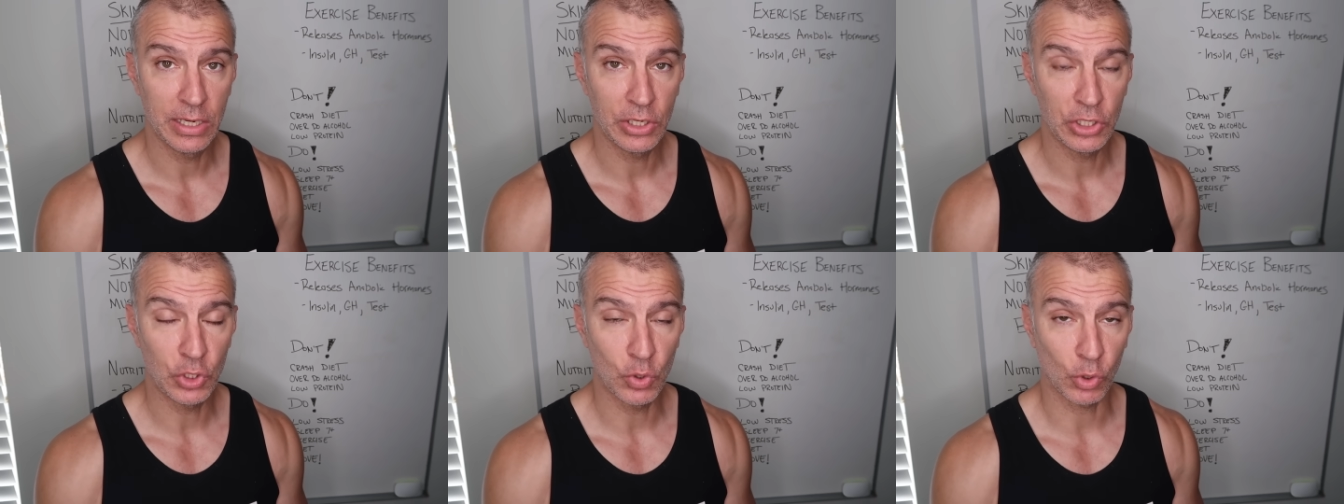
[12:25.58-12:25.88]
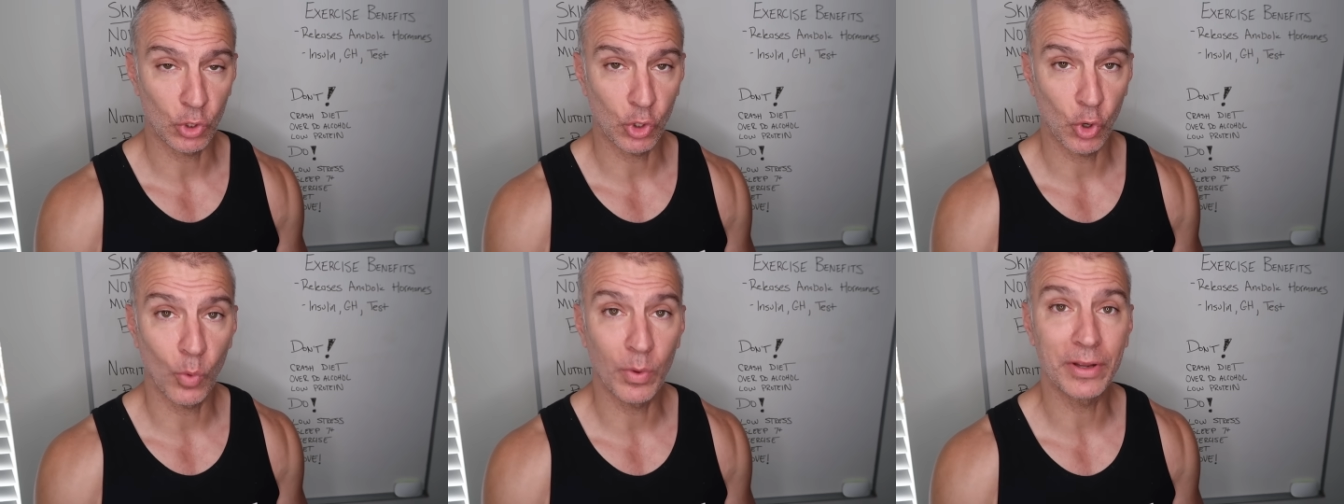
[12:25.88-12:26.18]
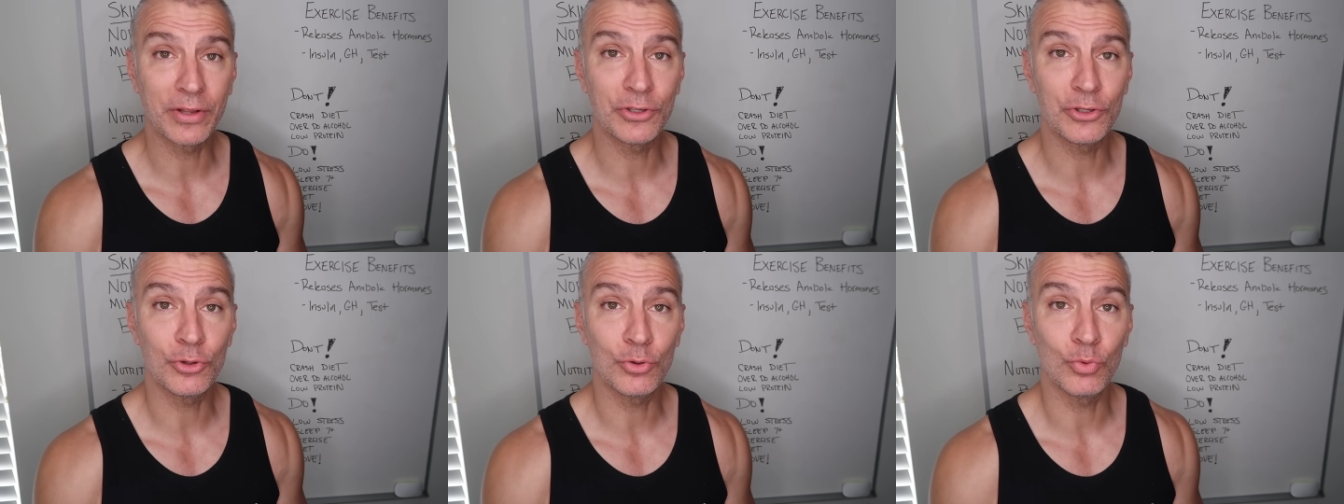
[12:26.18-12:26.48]
you're
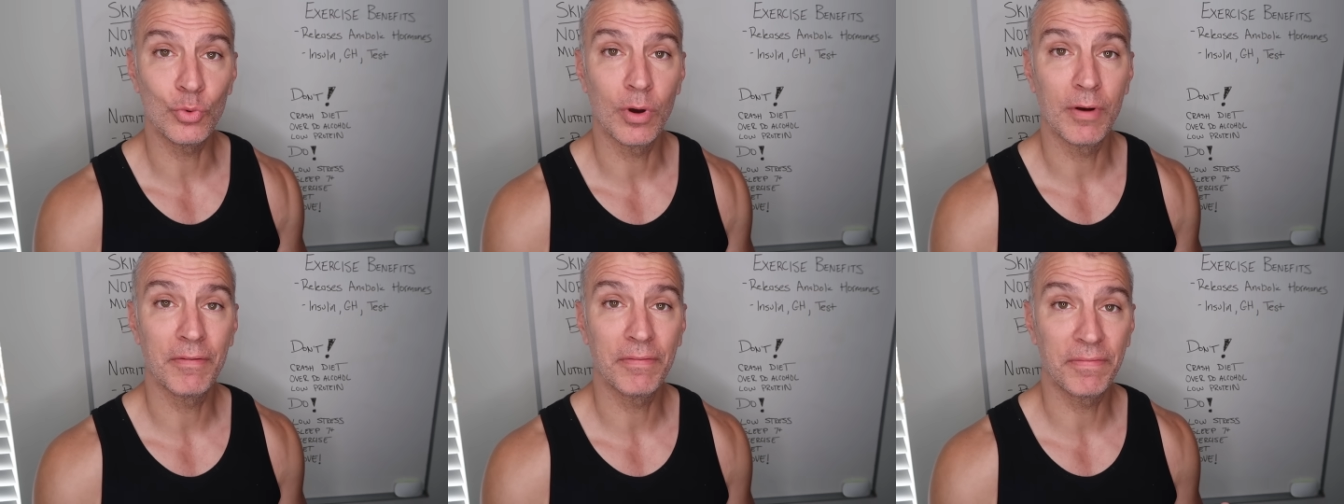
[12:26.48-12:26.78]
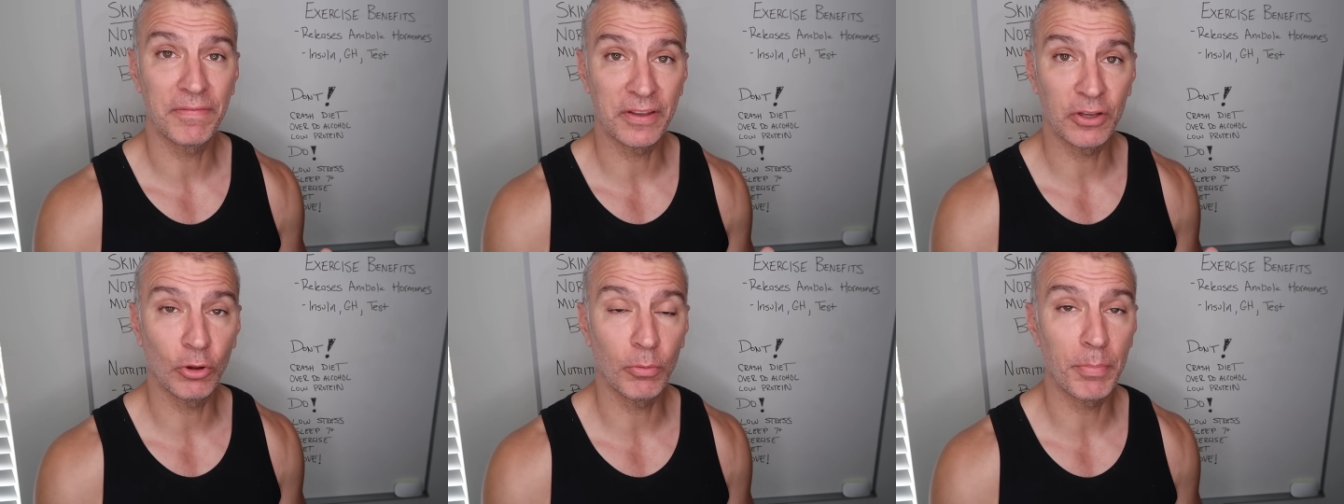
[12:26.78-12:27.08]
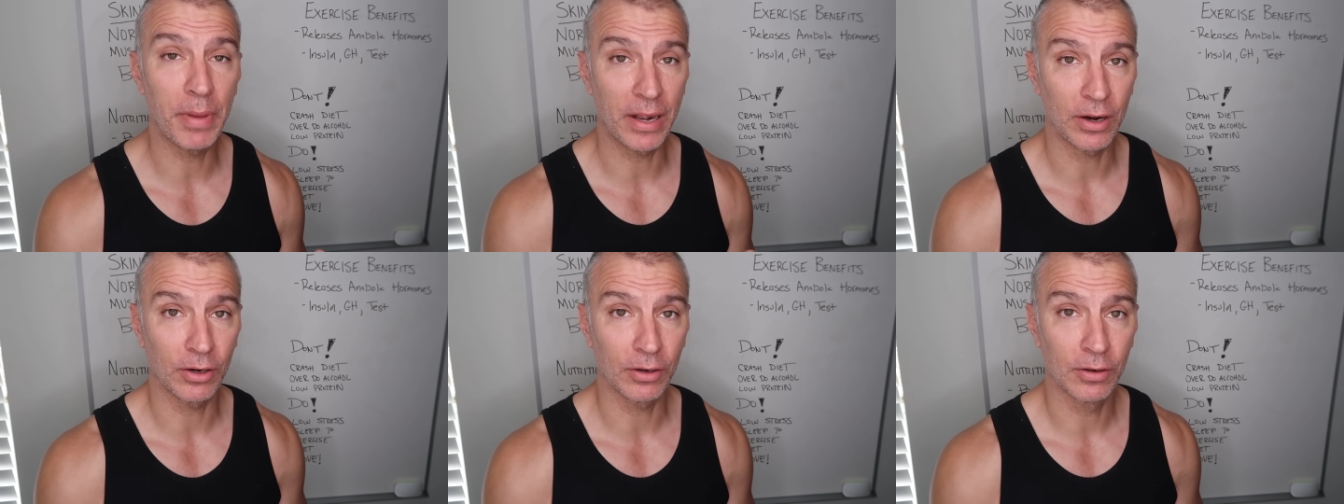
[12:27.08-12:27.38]
going to feel
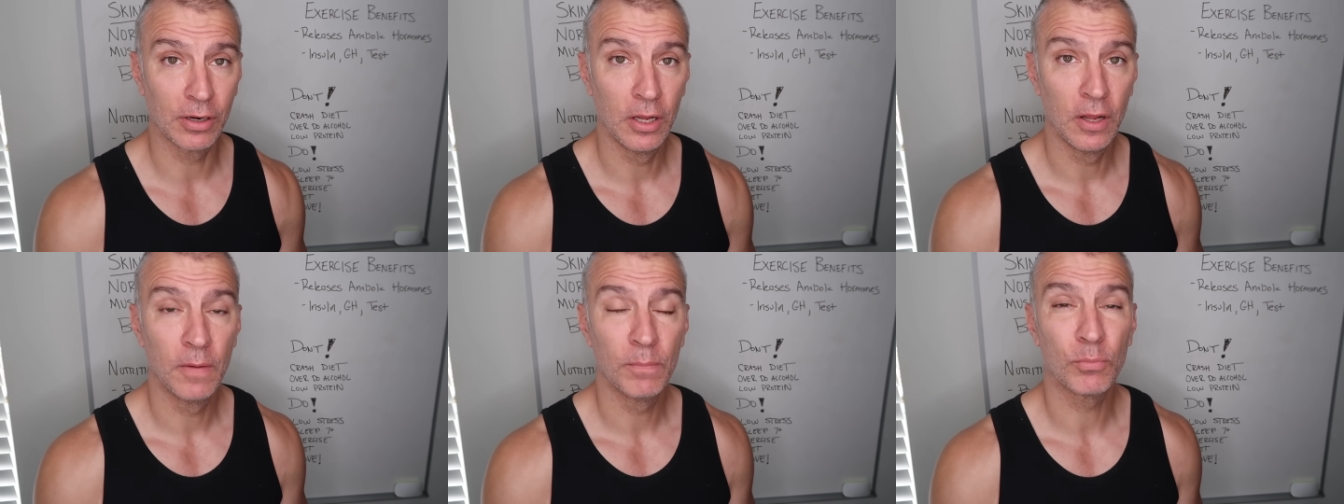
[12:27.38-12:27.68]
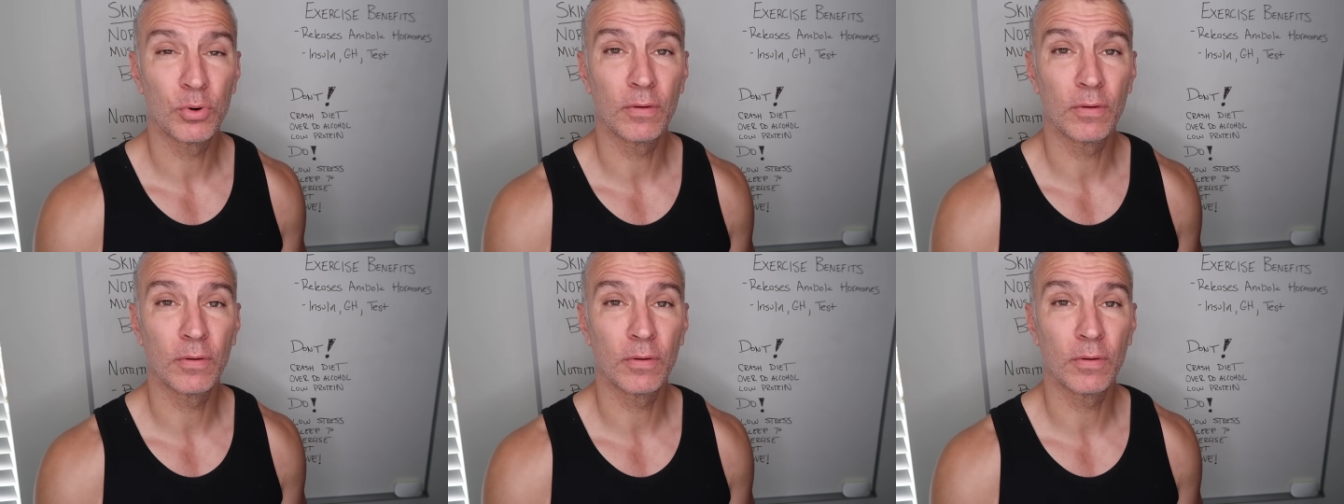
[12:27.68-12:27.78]
better,